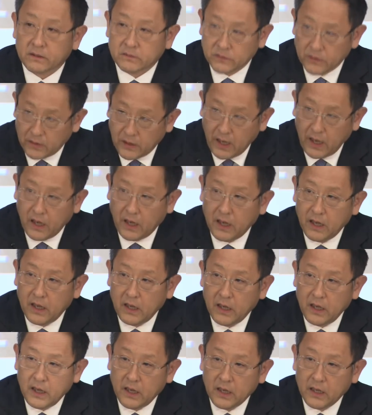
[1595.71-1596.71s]
But
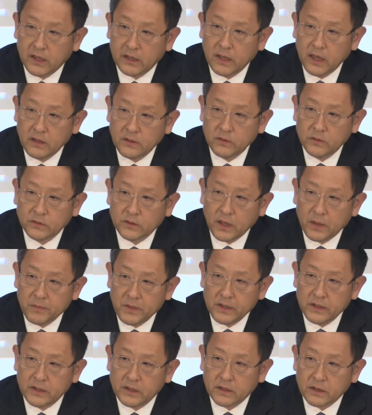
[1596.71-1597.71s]
what do we make money
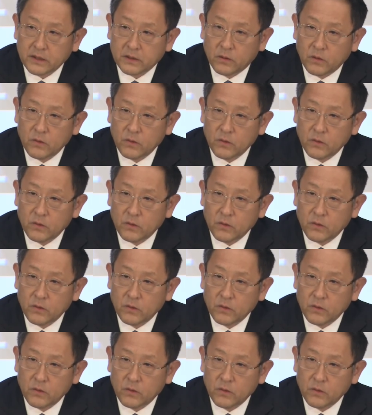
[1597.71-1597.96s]
for?